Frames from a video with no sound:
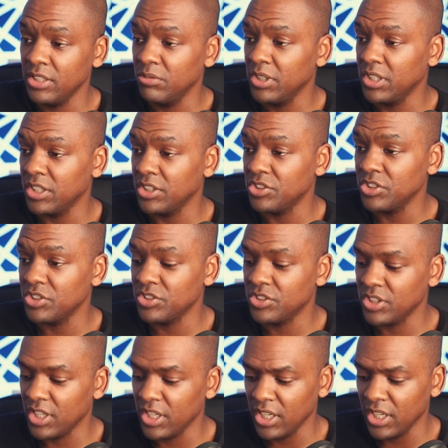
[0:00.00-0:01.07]
we could just
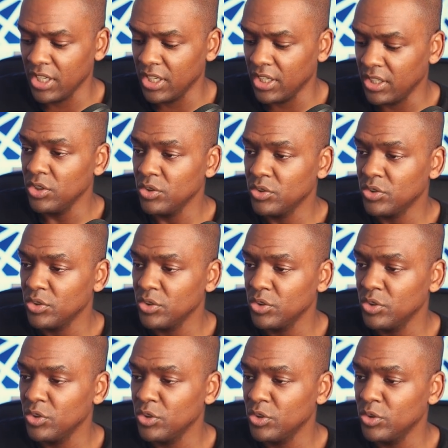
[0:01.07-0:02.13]
say
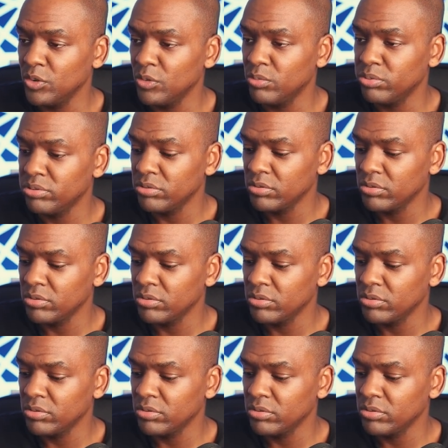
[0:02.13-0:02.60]
YouTube